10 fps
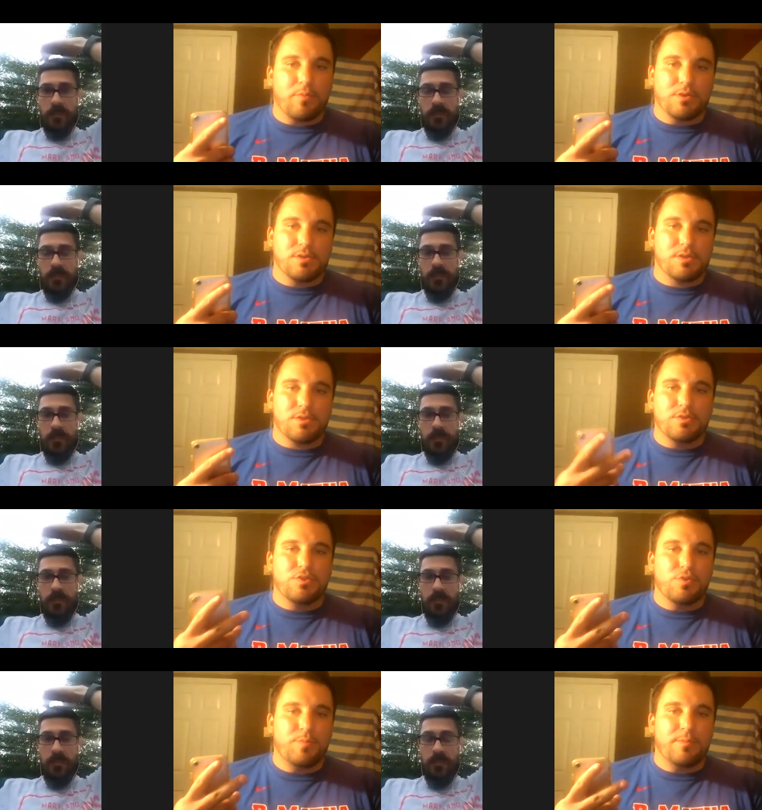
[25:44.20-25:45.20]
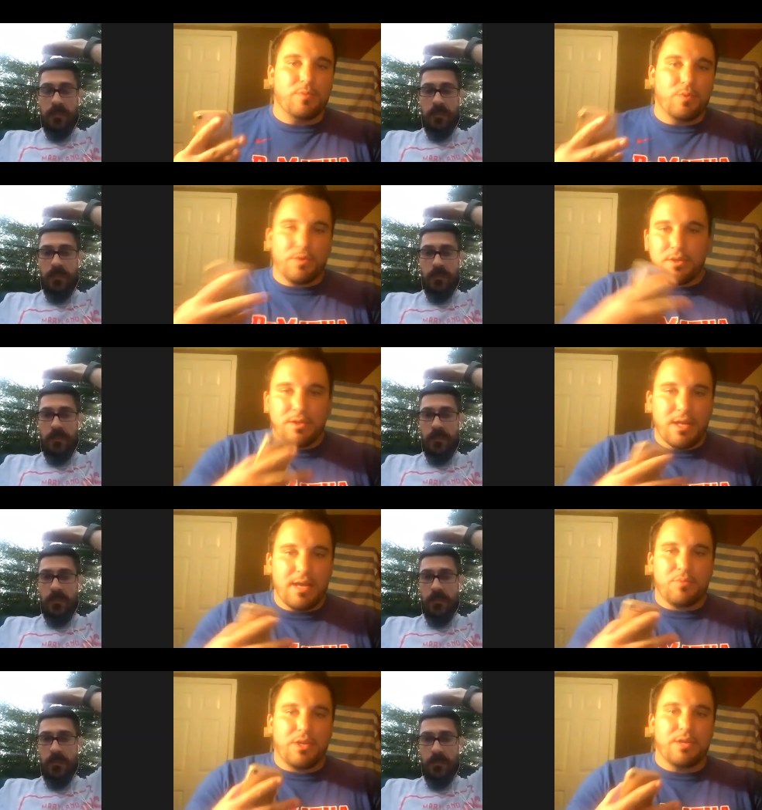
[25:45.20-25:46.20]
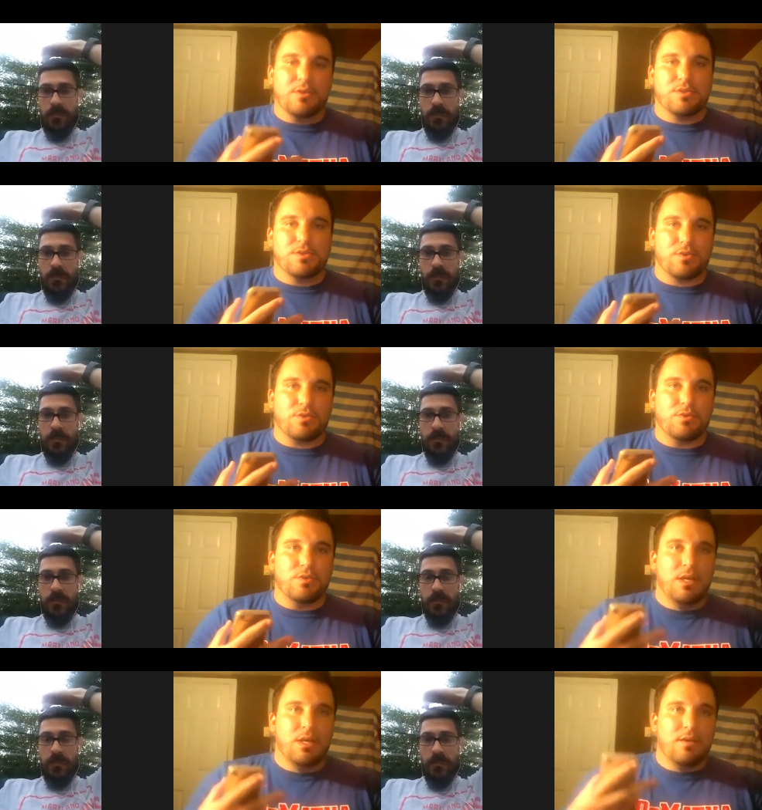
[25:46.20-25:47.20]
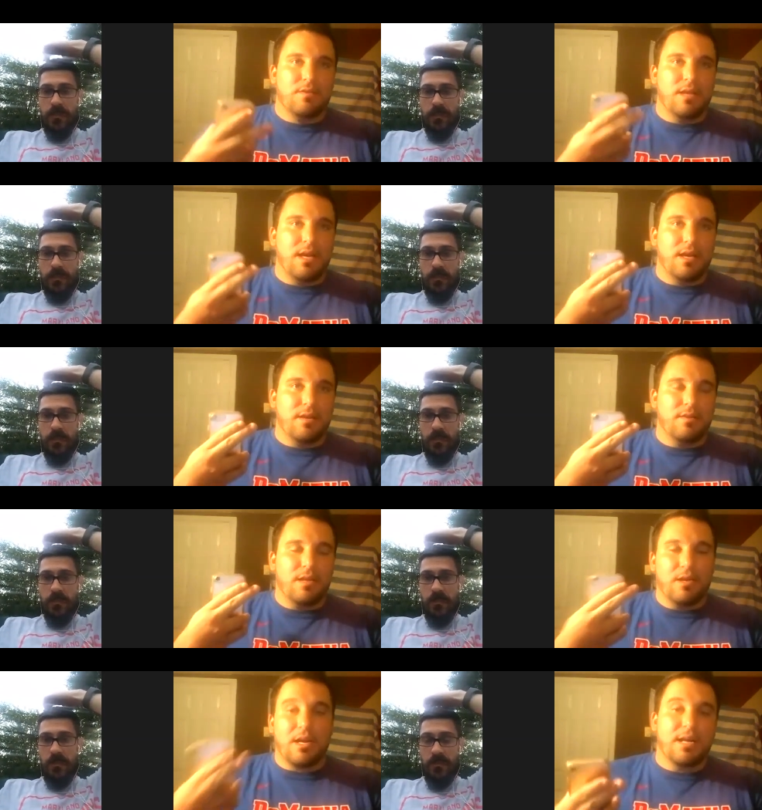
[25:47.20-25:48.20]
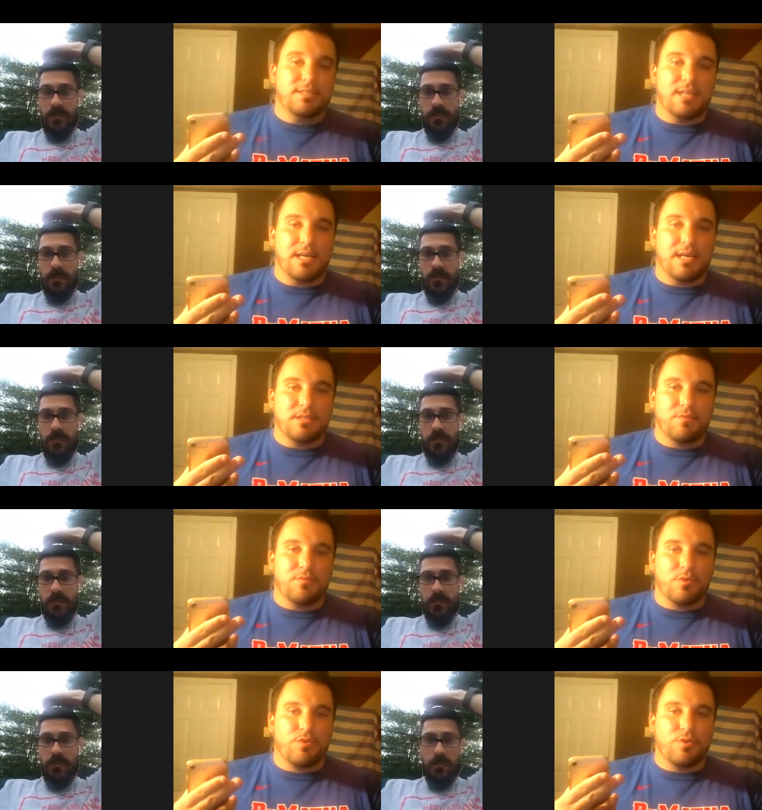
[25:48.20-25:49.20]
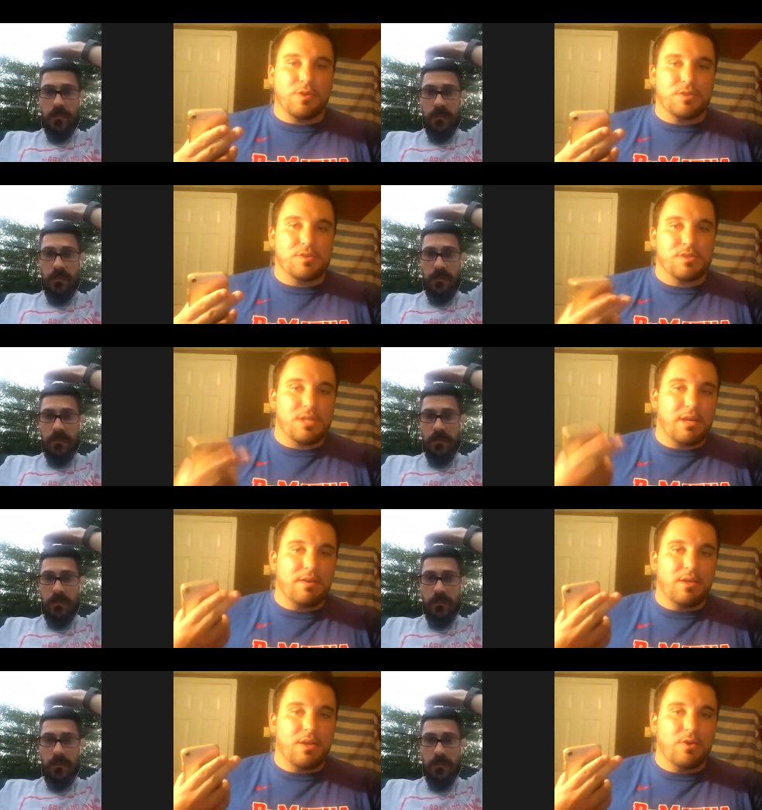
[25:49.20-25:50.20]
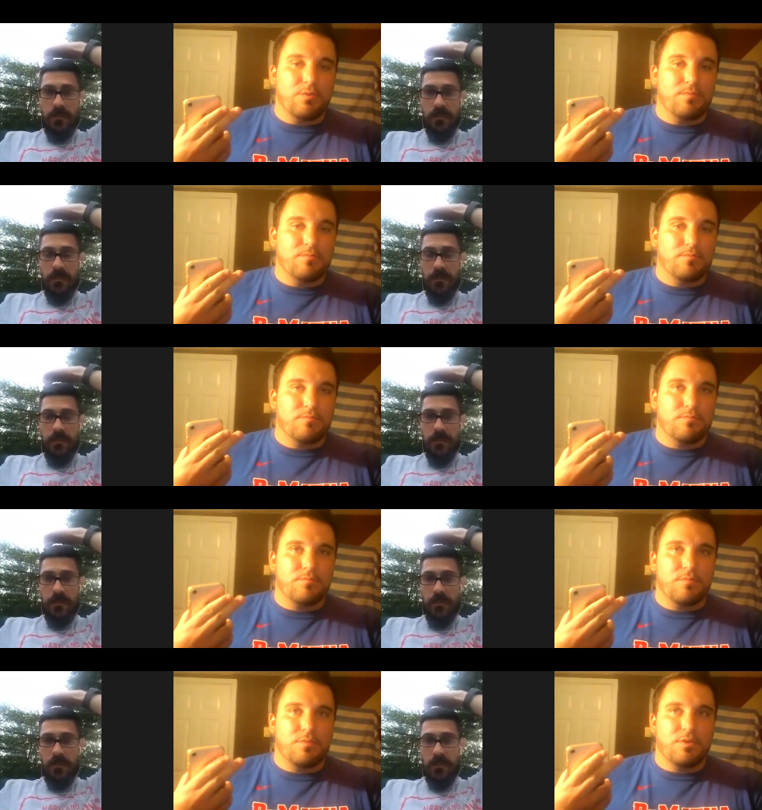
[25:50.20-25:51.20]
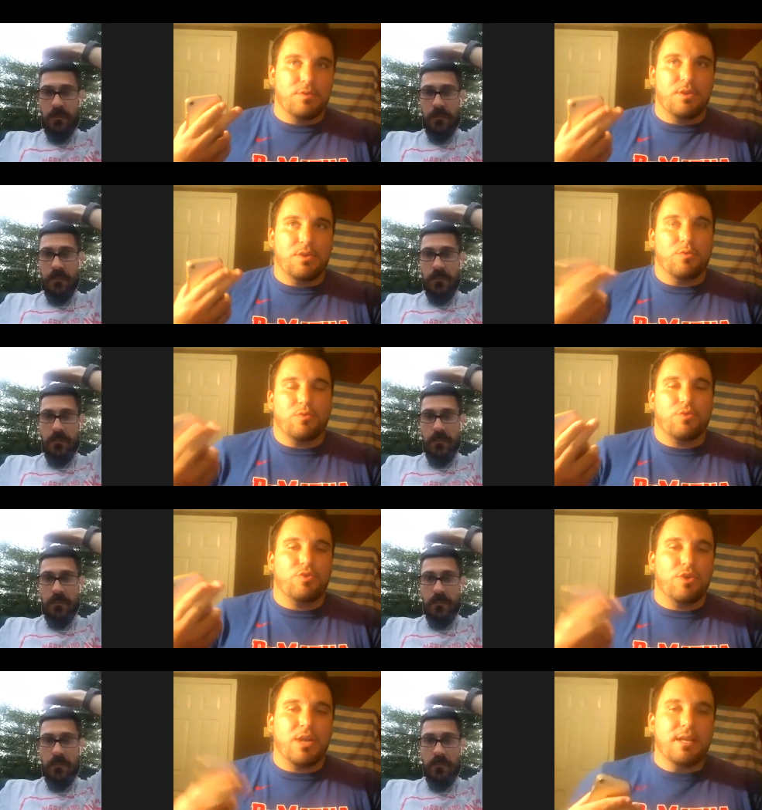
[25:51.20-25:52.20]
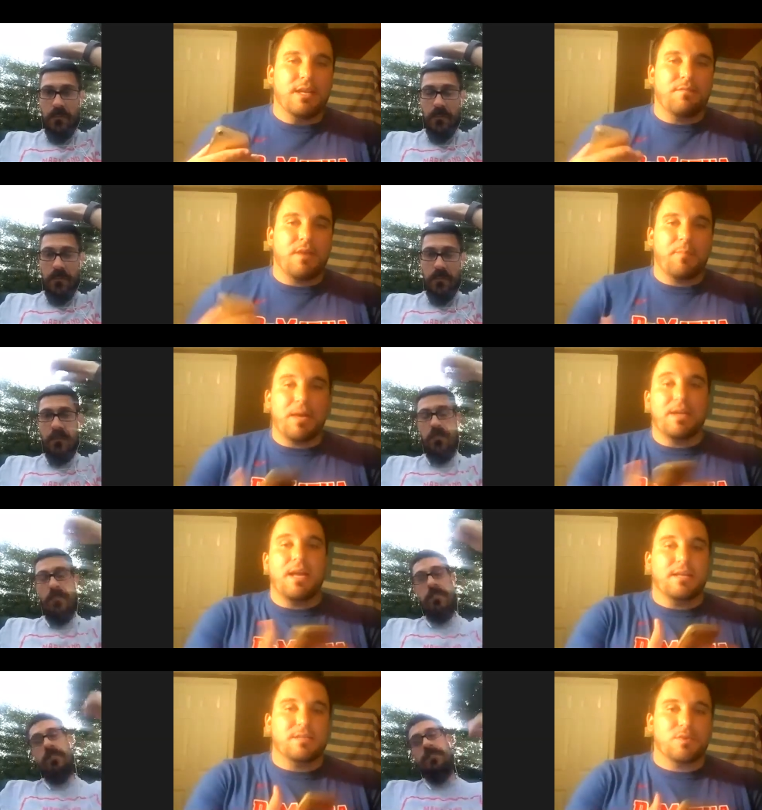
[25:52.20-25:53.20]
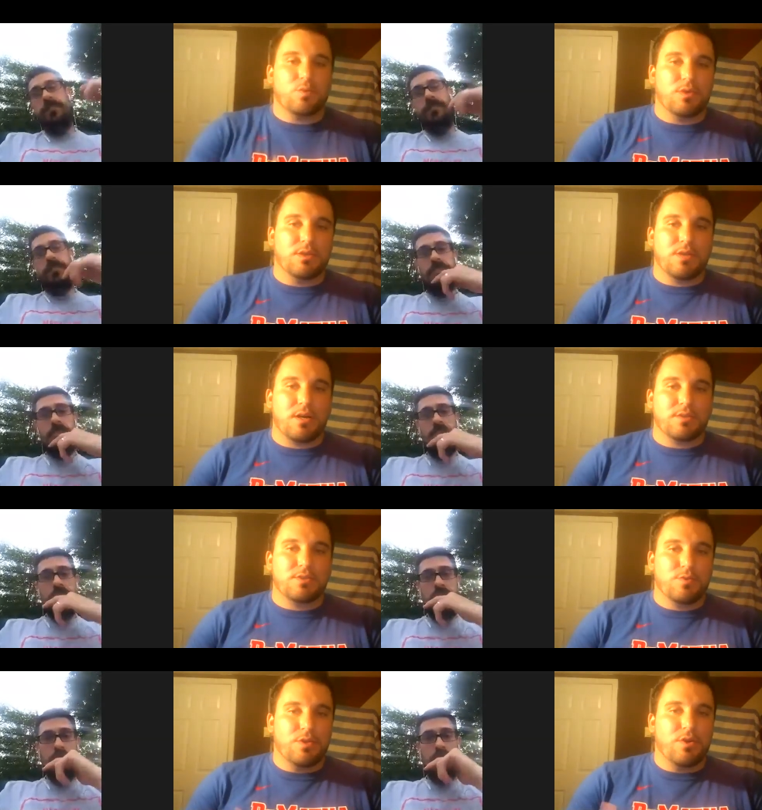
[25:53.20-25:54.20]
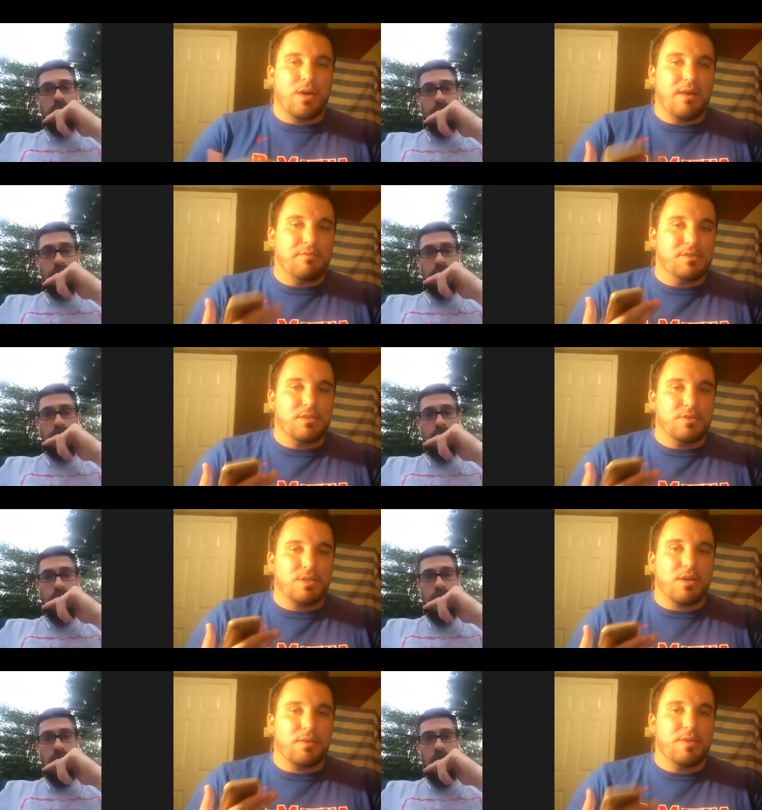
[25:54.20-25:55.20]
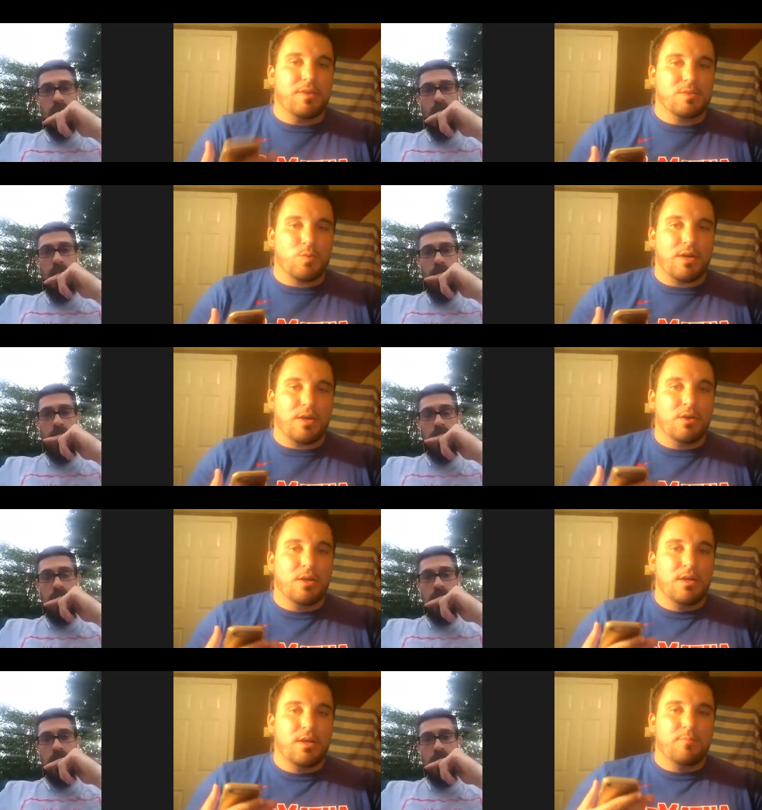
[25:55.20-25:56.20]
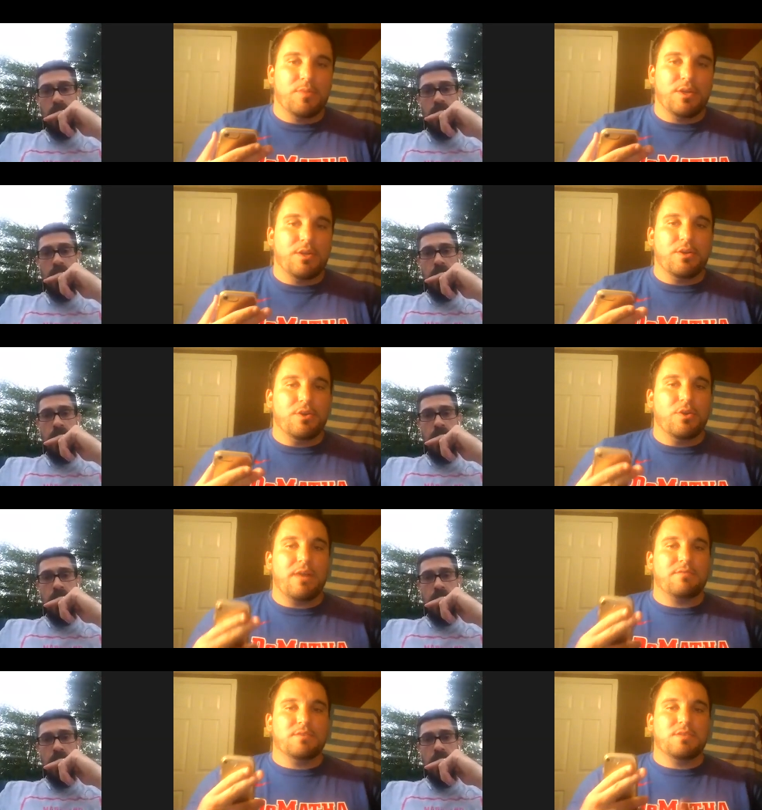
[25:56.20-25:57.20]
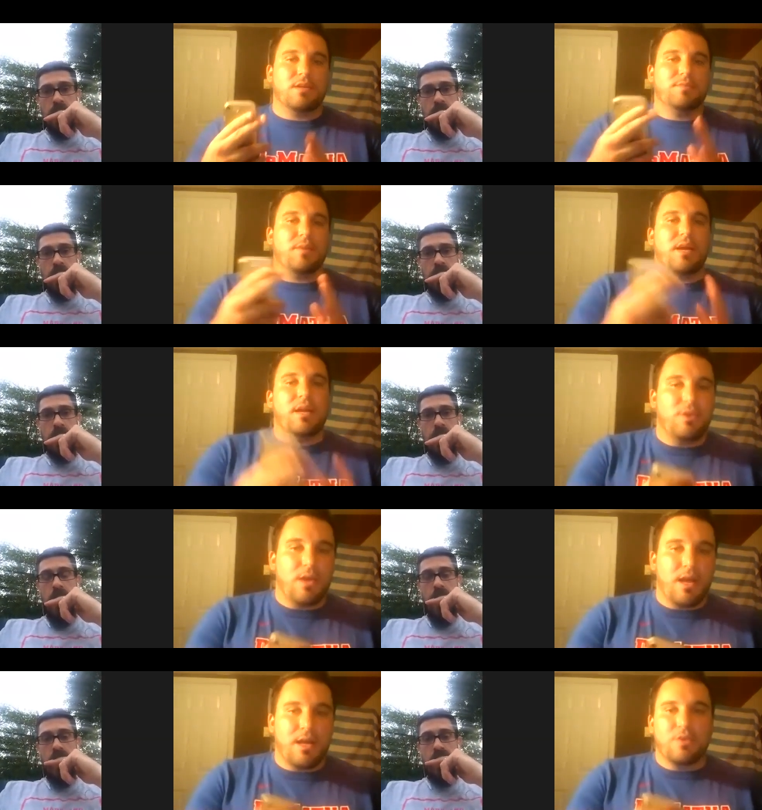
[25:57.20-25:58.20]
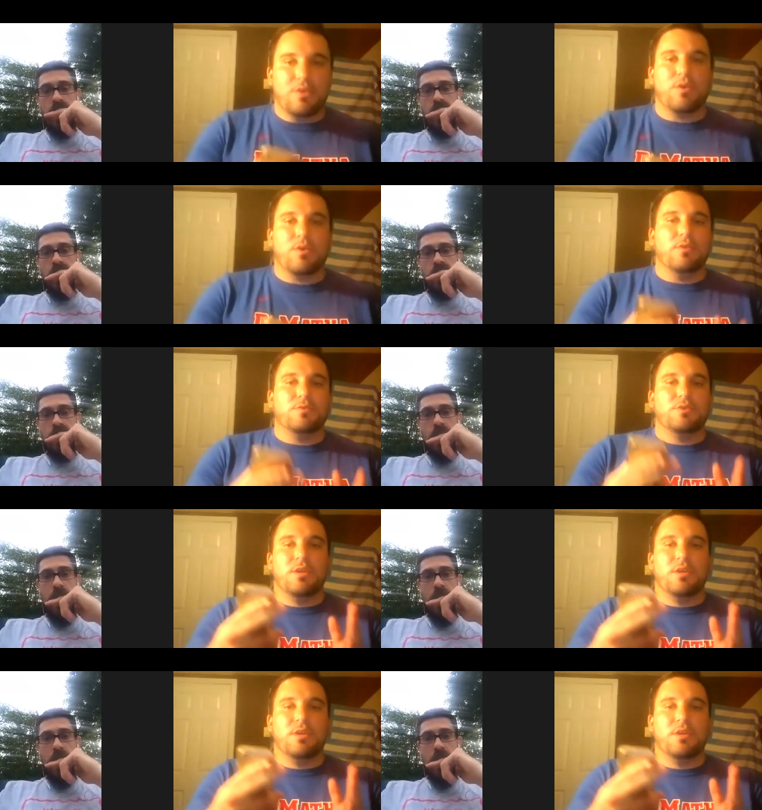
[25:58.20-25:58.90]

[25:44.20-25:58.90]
Speaker 1: person or two people within that player's circle that they're contacting for recruiting? So say, you know, you know, a recruit could identify, my dad is the one to talk to. You know, obviously you're talking to me as well, but, you know, you don't have to talk to my A A U coach